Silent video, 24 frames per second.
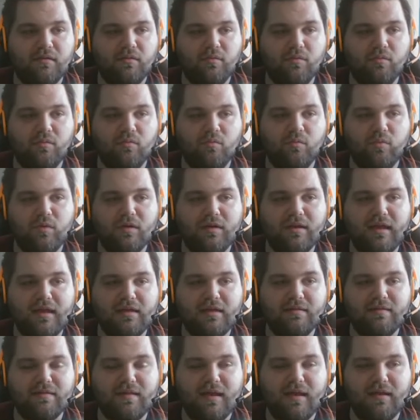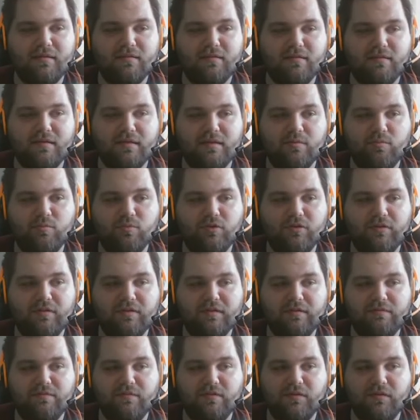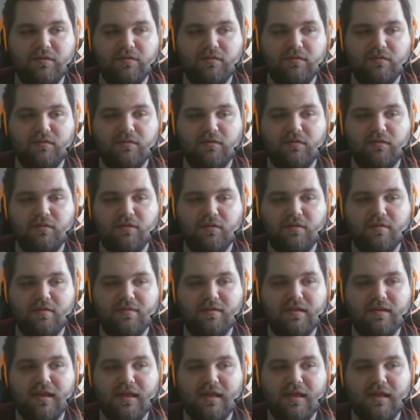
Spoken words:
what ace X he would even consider.